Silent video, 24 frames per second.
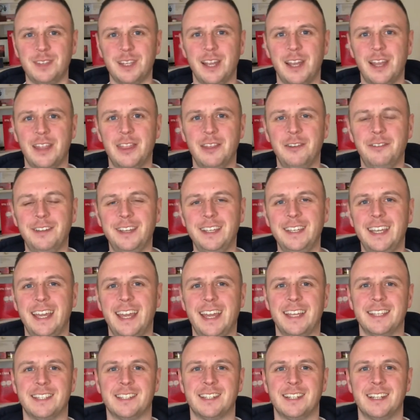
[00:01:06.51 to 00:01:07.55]
And the thing
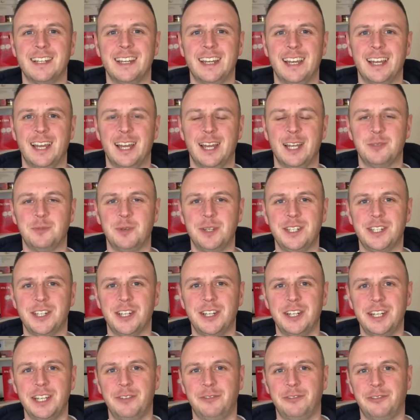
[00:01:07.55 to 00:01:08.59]
is, as we
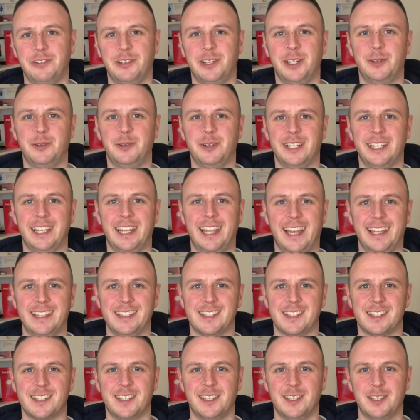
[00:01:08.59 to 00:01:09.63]
journey through
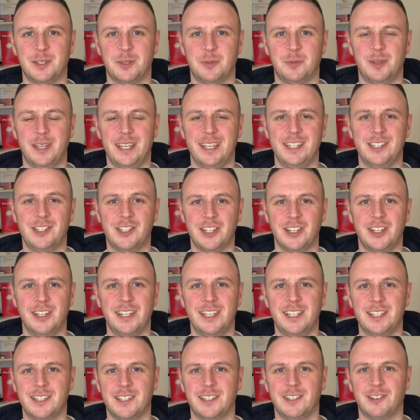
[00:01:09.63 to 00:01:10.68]
Lent, as we journey
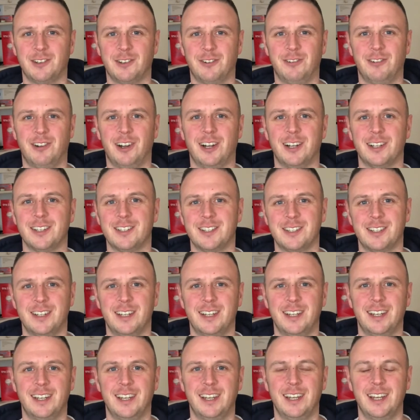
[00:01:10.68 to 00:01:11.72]
to the cross,
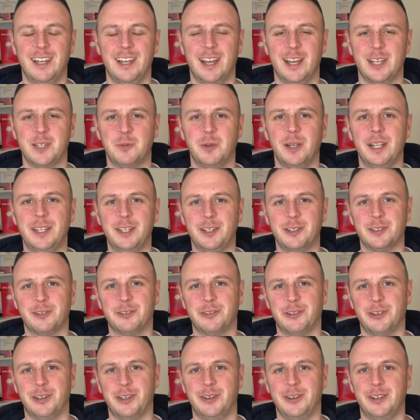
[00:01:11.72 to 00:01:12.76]
as we look
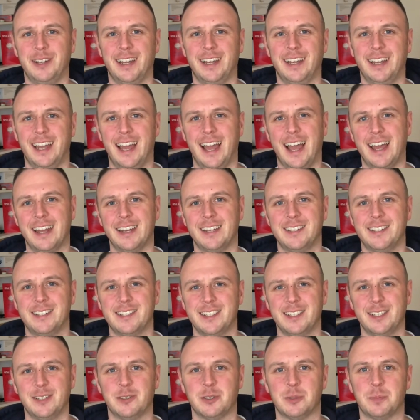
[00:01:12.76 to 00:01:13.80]
through Hannah
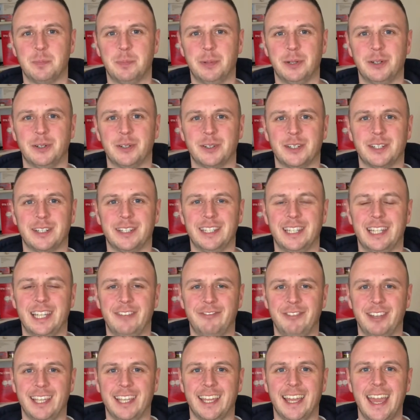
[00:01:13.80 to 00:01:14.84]
Steele's book,
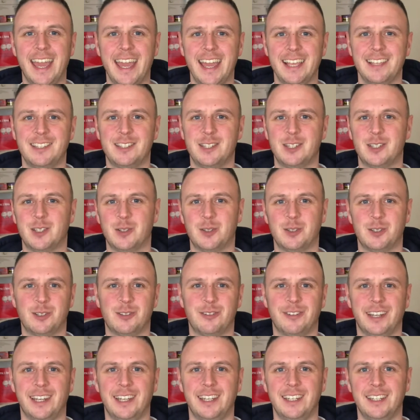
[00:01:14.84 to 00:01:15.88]
Living His
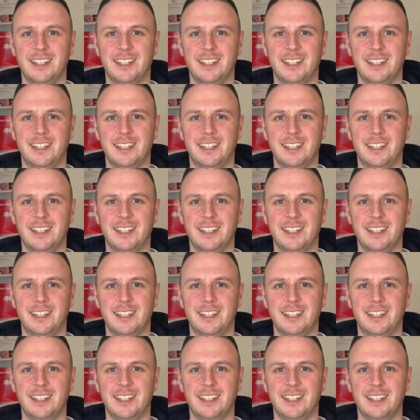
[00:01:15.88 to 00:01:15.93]
Story,